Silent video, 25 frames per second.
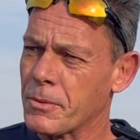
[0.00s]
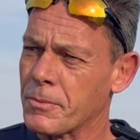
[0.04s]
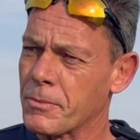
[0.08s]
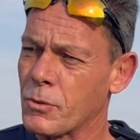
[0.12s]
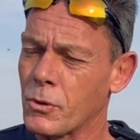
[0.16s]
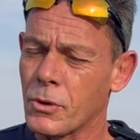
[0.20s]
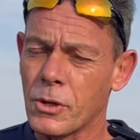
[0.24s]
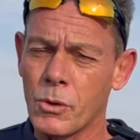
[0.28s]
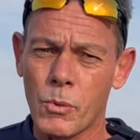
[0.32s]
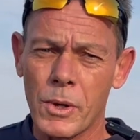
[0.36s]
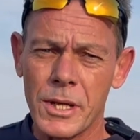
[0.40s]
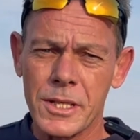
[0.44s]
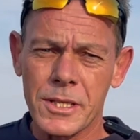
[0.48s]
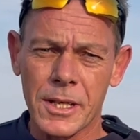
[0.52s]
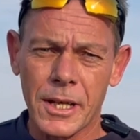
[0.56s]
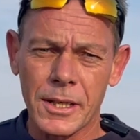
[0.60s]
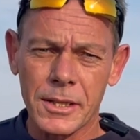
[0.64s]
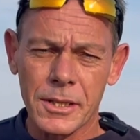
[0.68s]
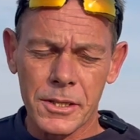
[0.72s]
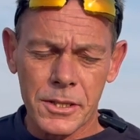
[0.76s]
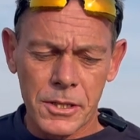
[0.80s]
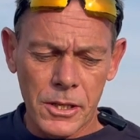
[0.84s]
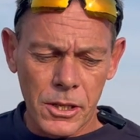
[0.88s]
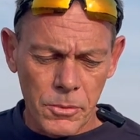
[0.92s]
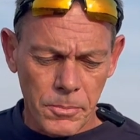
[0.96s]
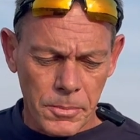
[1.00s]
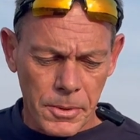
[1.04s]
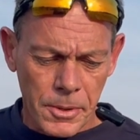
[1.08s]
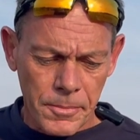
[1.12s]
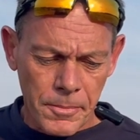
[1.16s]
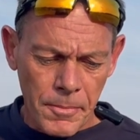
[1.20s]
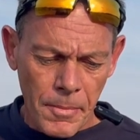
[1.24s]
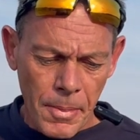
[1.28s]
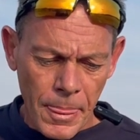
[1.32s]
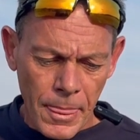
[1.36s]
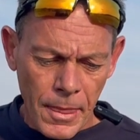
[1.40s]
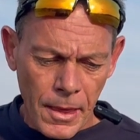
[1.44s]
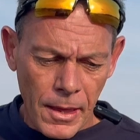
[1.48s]
West Hunter scope,
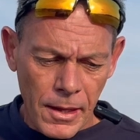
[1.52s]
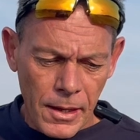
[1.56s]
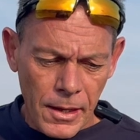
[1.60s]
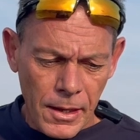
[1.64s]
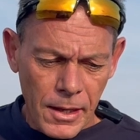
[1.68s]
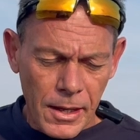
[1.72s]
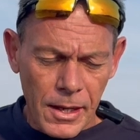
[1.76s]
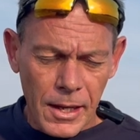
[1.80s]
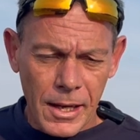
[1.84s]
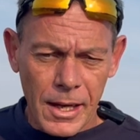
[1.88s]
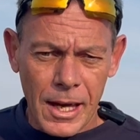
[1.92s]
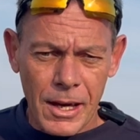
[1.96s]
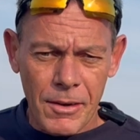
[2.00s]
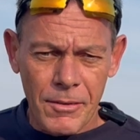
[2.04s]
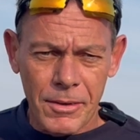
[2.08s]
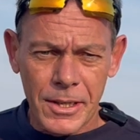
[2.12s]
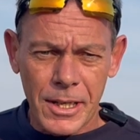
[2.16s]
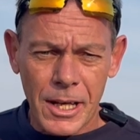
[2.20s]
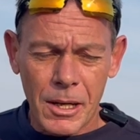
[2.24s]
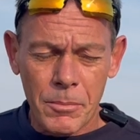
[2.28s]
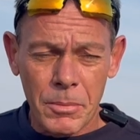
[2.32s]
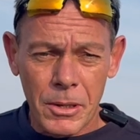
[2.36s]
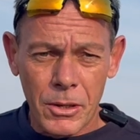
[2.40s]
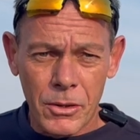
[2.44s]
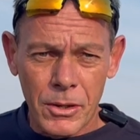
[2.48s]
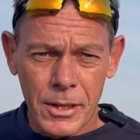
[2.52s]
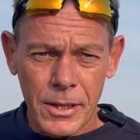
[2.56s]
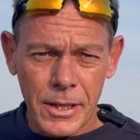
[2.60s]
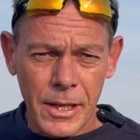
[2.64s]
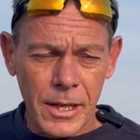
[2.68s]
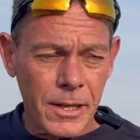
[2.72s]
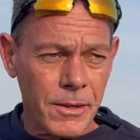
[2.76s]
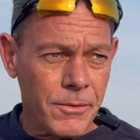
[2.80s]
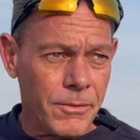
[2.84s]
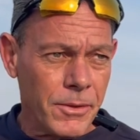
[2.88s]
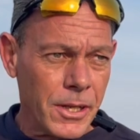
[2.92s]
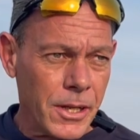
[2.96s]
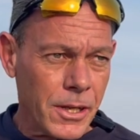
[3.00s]
I haven't uploaded
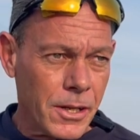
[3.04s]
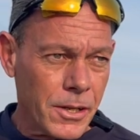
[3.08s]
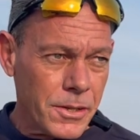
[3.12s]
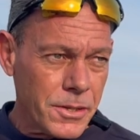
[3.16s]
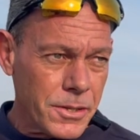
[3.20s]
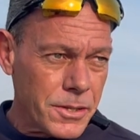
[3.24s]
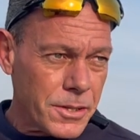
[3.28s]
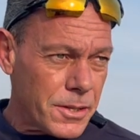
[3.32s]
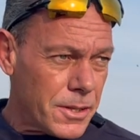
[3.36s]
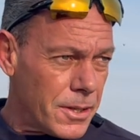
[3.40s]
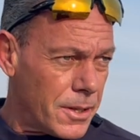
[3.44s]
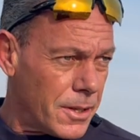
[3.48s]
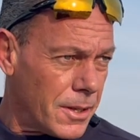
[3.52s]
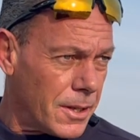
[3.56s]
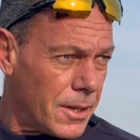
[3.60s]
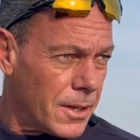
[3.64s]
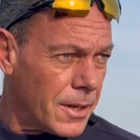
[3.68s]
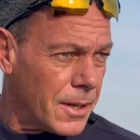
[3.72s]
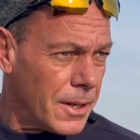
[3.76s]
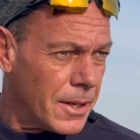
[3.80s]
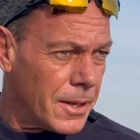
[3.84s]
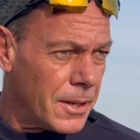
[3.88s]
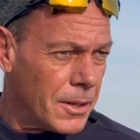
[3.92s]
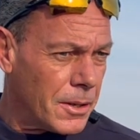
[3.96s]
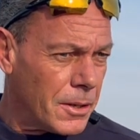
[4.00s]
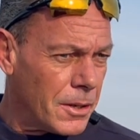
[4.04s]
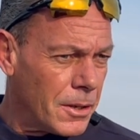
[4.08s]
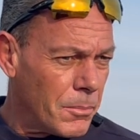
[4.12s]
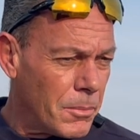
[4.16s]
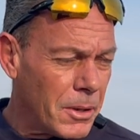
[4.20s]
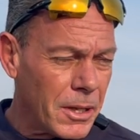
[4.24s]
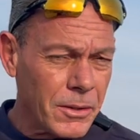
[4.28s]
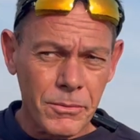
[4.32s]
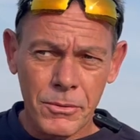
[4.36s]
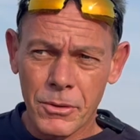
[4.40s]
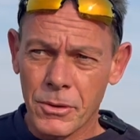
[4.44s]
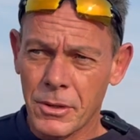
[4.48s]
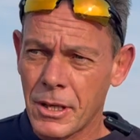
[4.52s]
any videos.
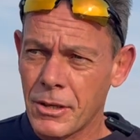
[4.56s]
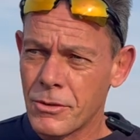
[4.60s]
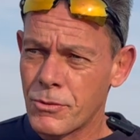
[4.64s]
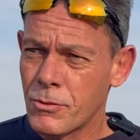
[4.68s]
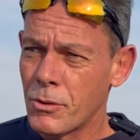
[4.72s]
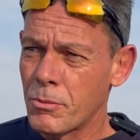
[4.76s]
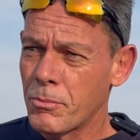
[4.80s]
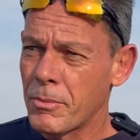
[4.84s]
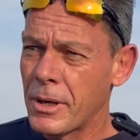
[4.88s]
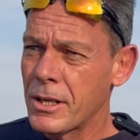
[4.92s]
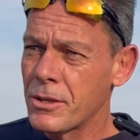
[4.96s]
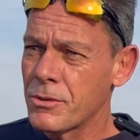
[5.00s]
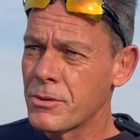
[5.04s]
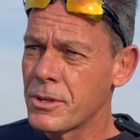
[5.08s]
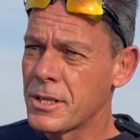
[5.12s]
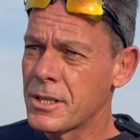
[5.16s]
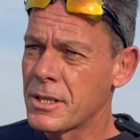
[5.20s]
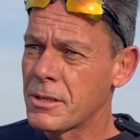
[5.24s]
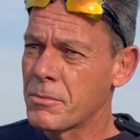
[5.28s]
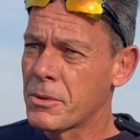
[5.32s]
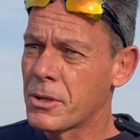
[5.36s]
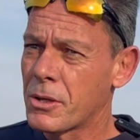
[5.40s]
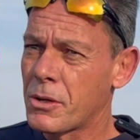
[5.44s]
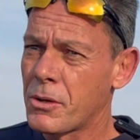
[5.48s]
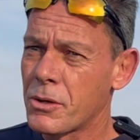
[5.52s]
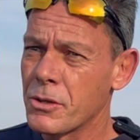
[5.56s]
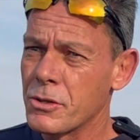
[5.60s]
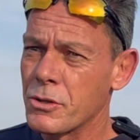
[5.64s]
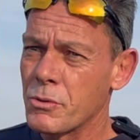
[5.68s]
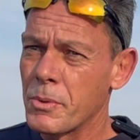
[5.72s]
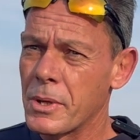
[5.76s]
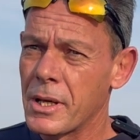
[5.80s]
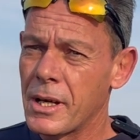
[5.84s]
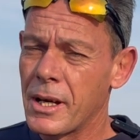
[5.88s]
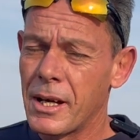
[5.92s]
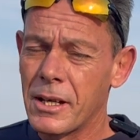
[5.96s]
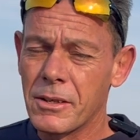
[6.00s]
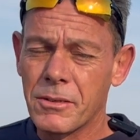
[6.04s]
That's for the main reason because
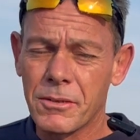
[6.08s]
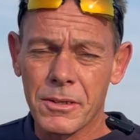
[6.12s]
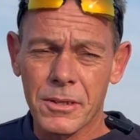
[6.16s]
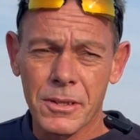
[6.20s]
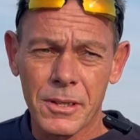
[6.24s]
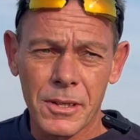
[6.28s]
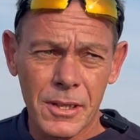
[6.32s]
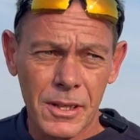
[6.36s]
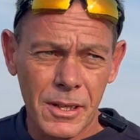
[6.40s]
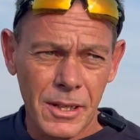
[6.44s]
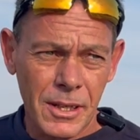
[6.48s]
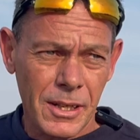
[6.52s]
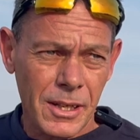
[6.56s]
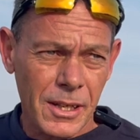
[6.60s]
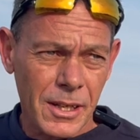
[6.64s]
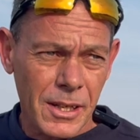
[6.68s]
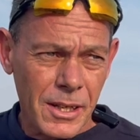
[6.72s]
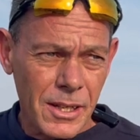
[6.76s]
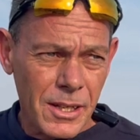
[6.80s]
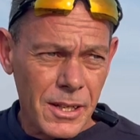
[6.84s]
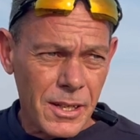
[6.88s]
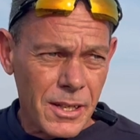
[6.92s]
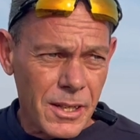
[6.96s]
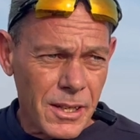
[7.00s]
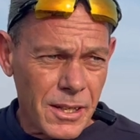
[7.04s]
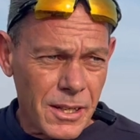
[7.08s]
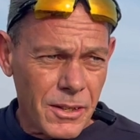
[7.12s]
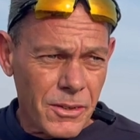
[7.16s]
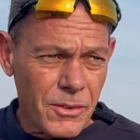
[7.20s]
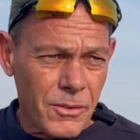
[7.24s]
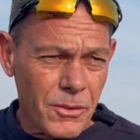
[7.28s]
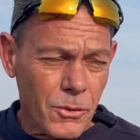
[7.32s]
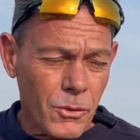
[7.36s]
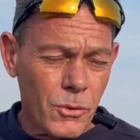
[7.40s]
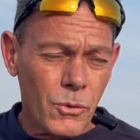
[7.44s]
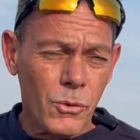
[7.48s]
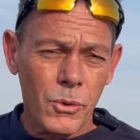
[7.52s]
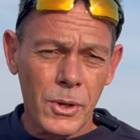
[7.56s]
we had
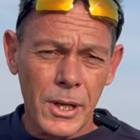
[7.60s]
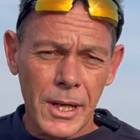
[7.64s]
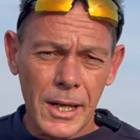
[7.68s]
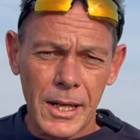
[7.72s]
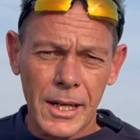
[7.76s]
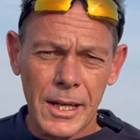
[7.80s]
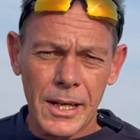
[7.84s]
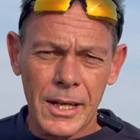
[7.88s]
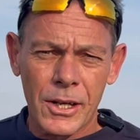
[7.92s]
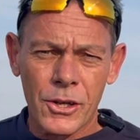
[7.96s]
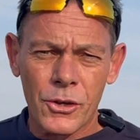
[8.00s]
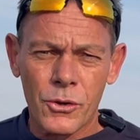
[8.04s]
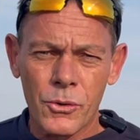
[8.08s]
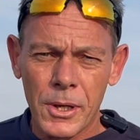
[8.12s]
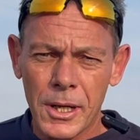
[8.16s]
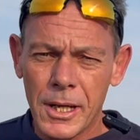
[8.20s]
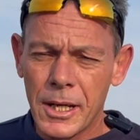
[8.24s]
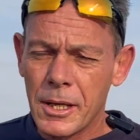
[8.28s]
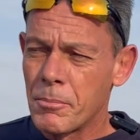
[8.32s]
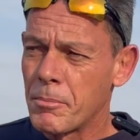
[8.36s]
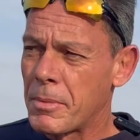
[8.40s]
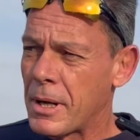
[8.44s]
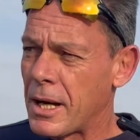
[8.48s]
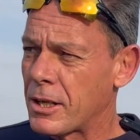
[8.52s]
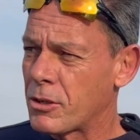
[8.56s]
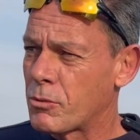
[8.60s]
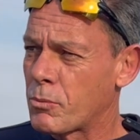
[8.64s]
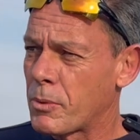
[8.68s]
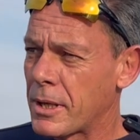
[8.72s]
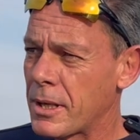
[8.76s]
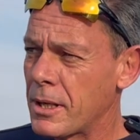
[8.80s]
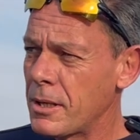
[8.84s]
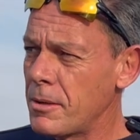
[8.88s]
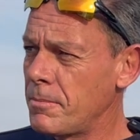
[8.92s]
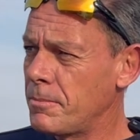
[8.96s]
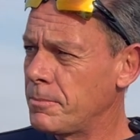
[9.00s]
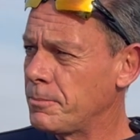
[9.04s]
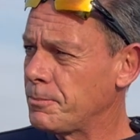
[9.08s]
really bad
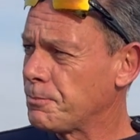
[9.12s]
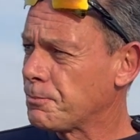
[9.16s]
weather.